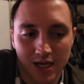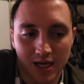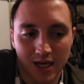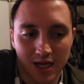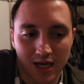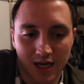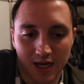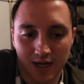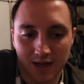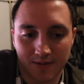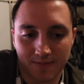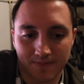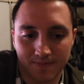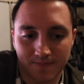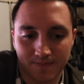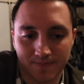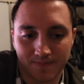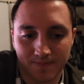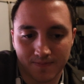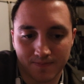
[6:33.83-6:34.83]

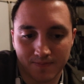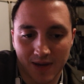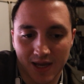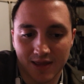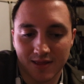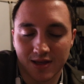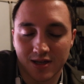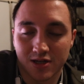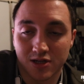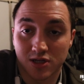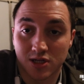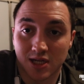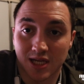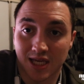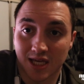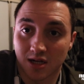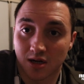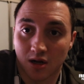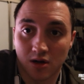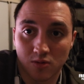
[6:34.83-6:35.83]
Um, mainly just to
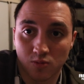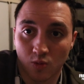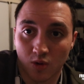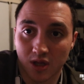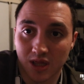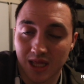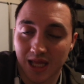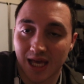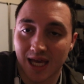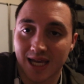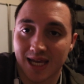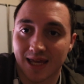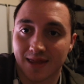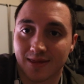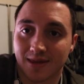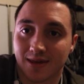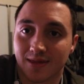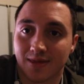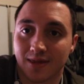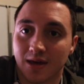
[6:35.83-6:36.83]
get on one leg
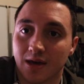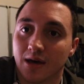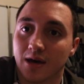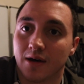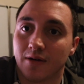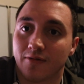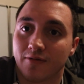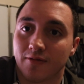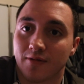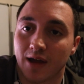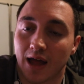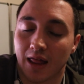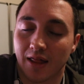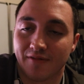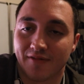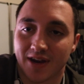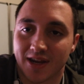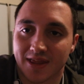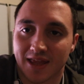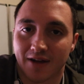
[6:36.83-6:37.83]
and then the
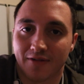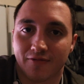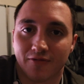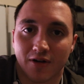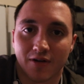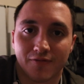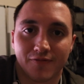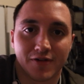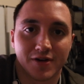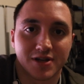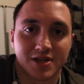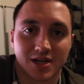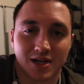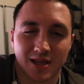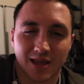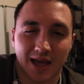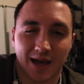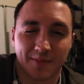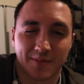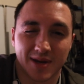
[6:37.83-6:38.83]
elevating that front foot is going
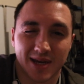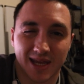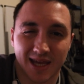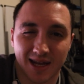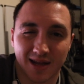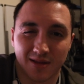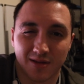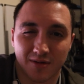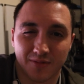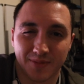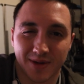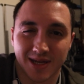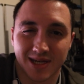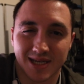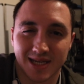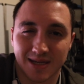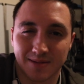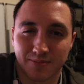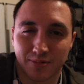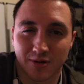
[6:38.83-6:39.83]
to allow me to get a little
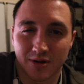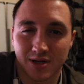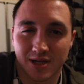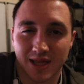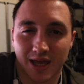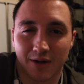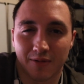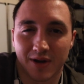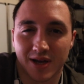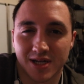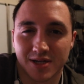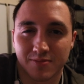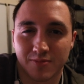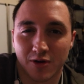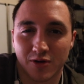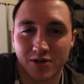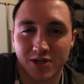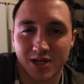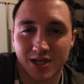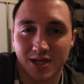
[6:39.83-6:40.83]
bit deeper into that range of
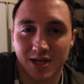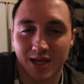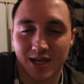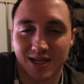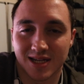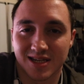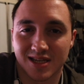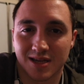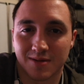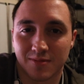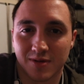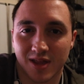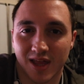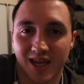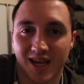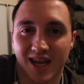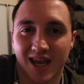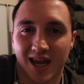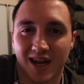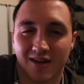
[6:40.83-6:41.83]
motion and
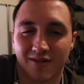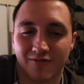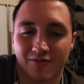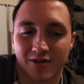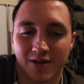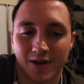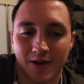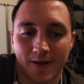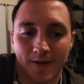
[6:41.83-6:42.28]
simulate kind of